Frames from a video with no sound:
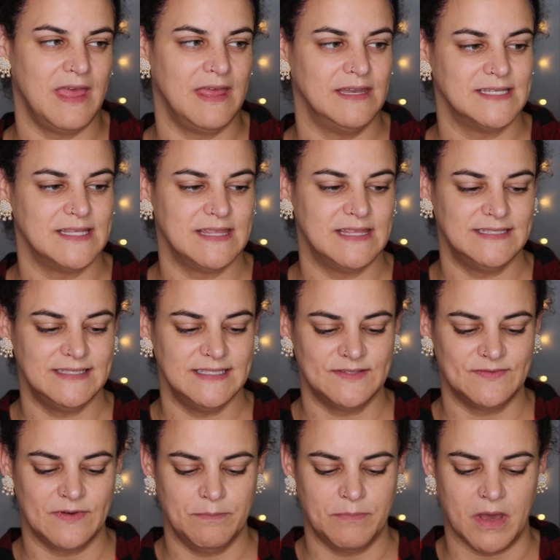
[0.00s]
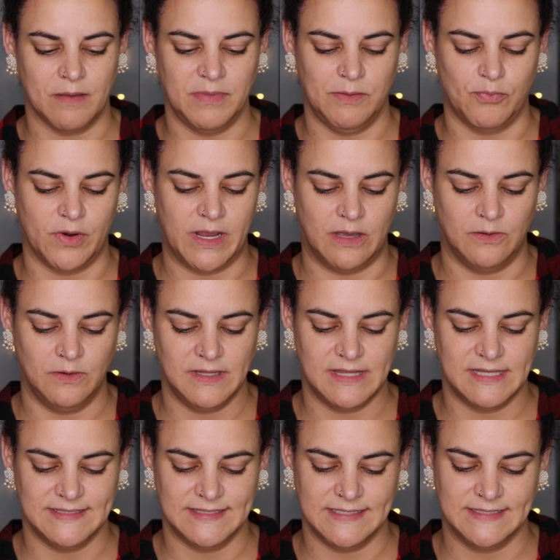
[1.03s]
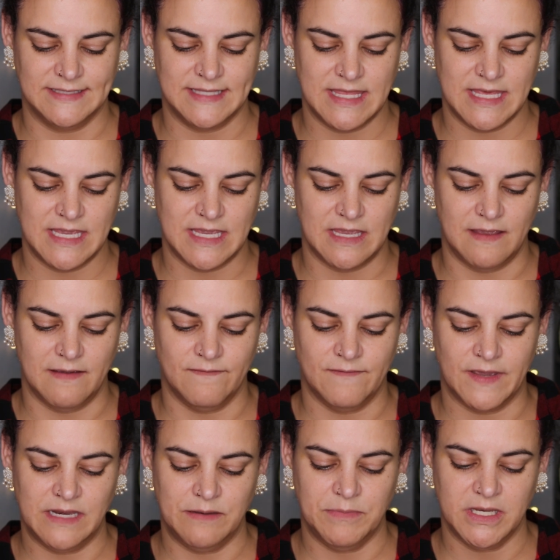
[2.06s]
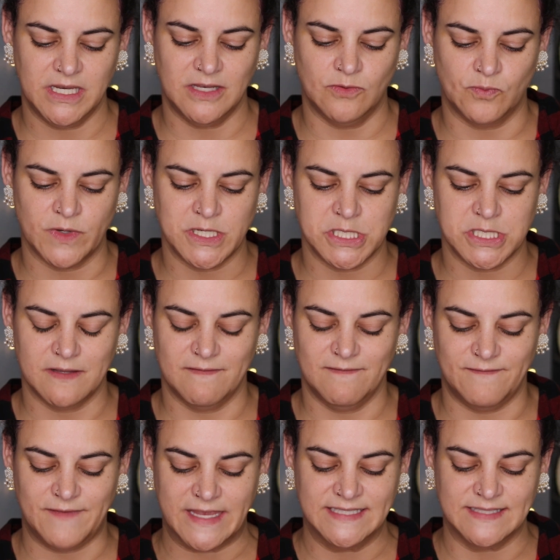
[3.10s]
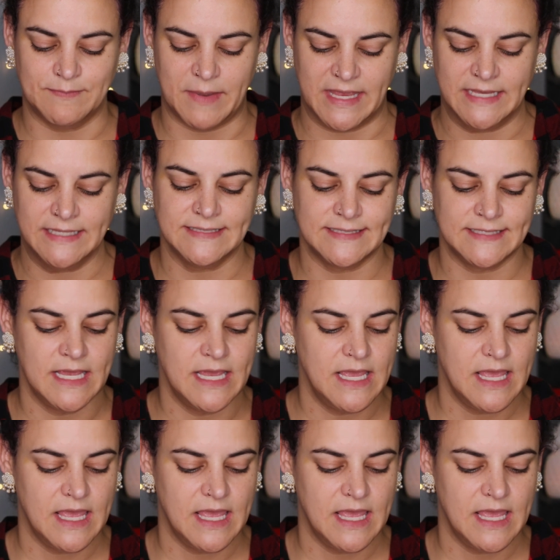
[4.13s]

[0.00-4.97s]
And this is from Bobbi Brown. This is the Vitamin Enriched Face Base.